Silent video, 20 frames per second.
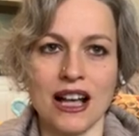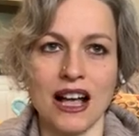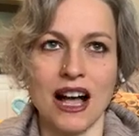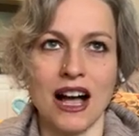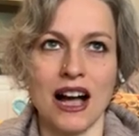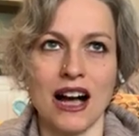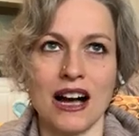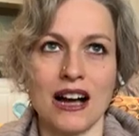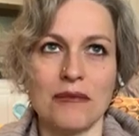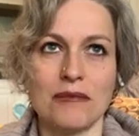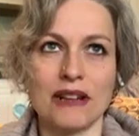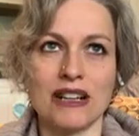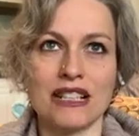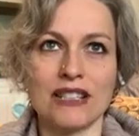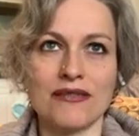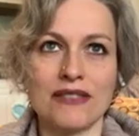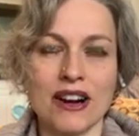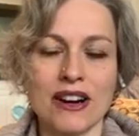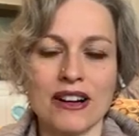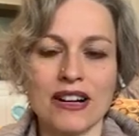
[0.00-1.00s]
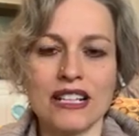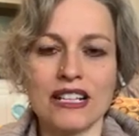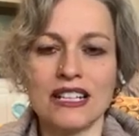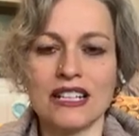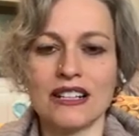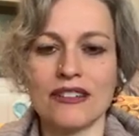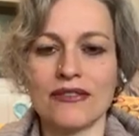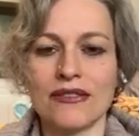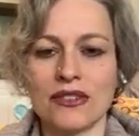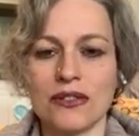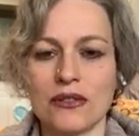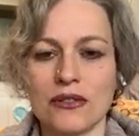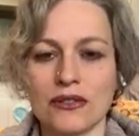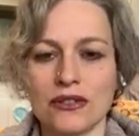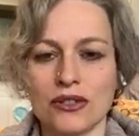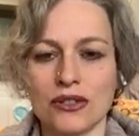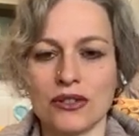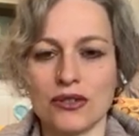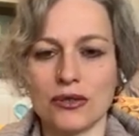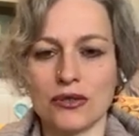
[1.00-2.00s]
But it's very difficult
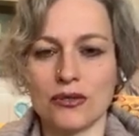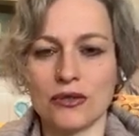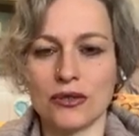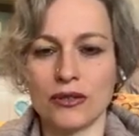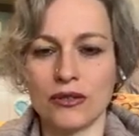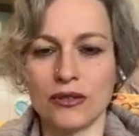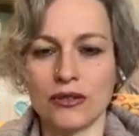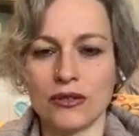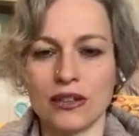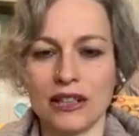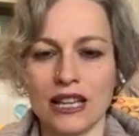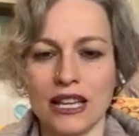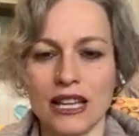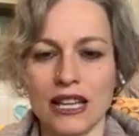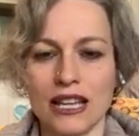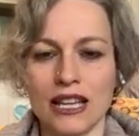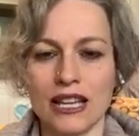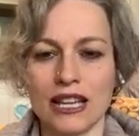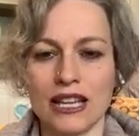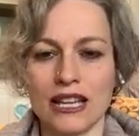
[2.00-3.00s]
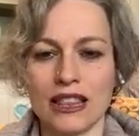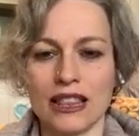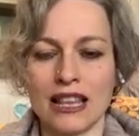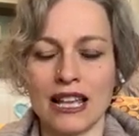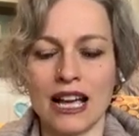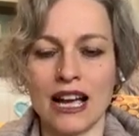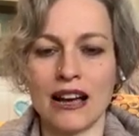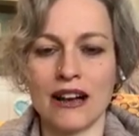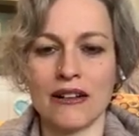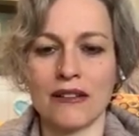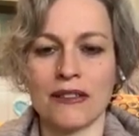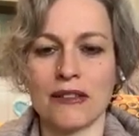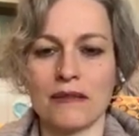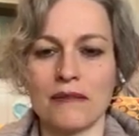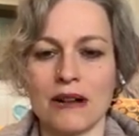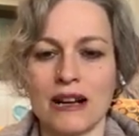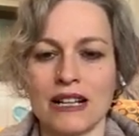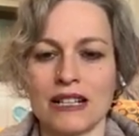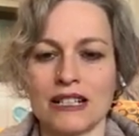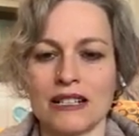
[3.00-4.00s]
to truly allow the
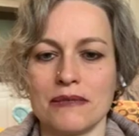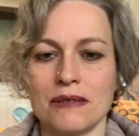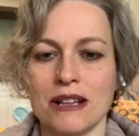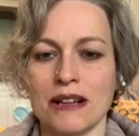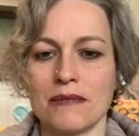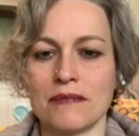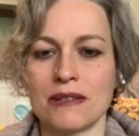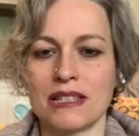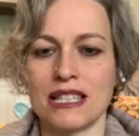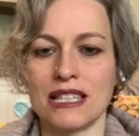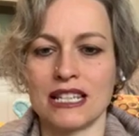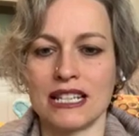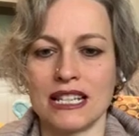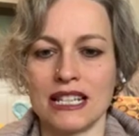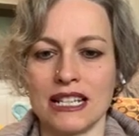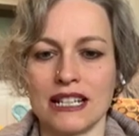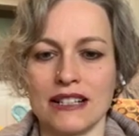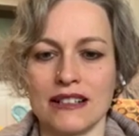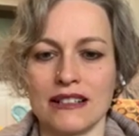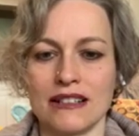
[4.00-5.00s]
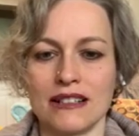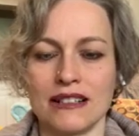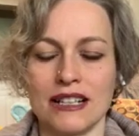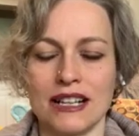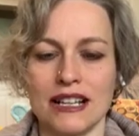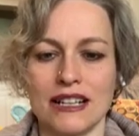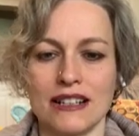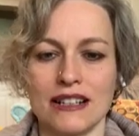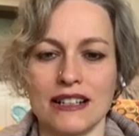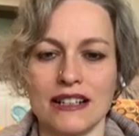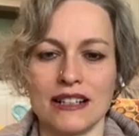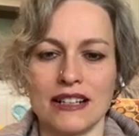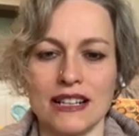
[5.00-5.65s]
mind to become still and